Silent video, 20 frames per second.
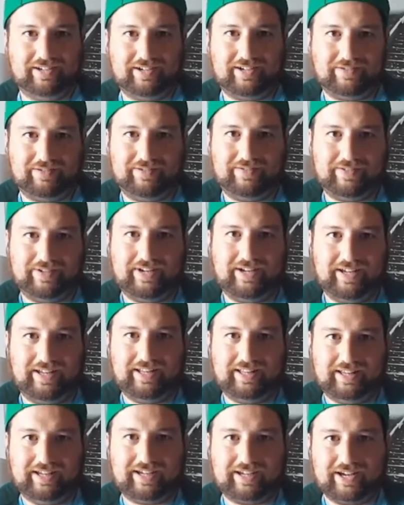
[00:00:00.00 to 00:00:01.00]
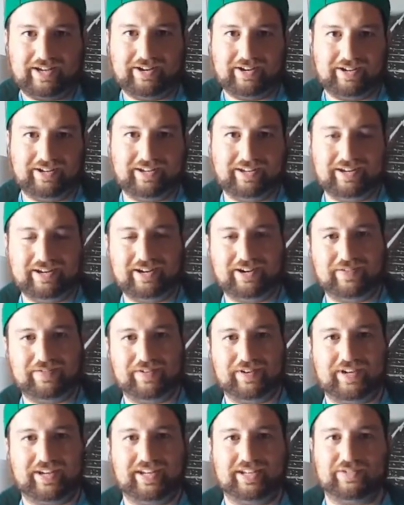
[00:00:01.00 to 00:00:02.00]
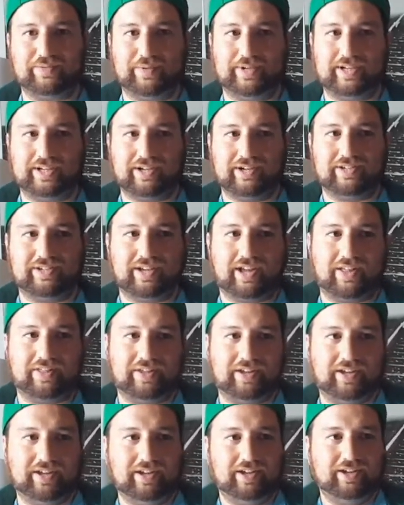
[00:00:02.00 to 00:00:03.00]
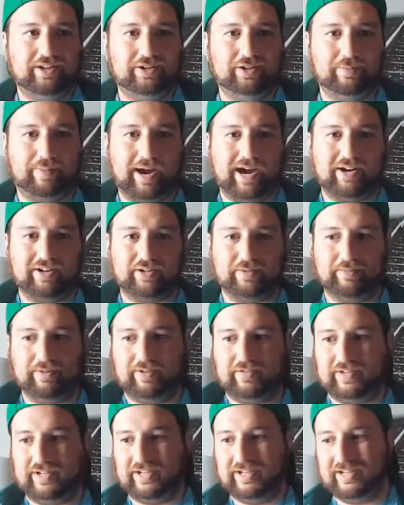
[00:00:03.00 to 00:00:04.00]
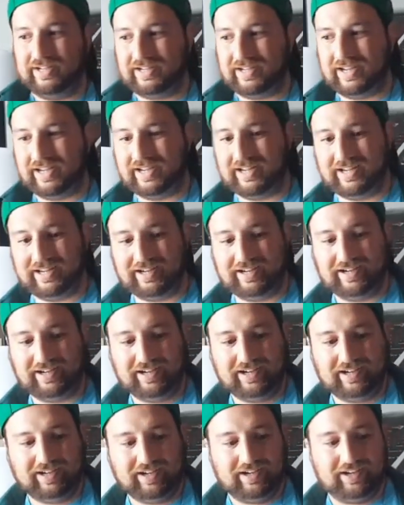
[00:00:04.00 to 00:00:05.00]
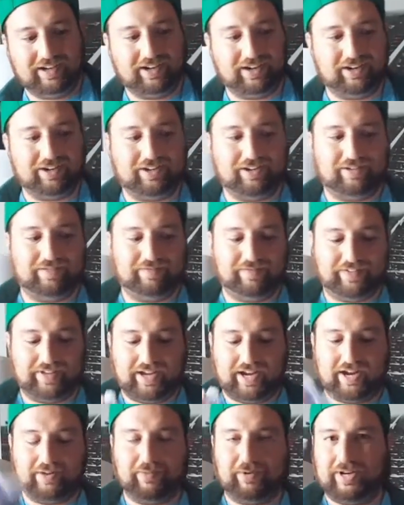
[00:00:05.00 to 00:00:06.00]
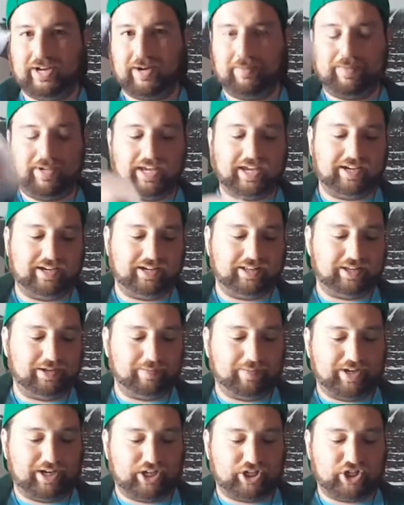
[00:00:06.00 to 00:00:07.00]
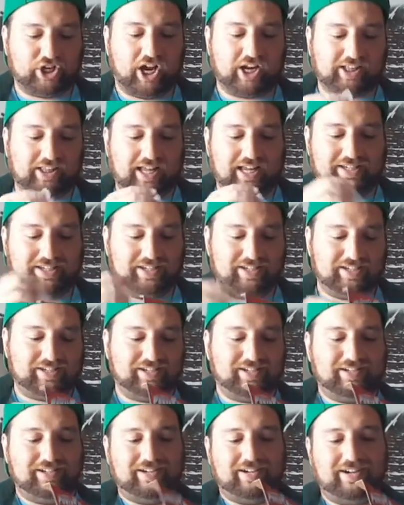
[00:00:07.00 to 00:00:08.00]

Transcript: If your kids went to go saw the new Power Ranger movie and I would not be handing them shot glasses,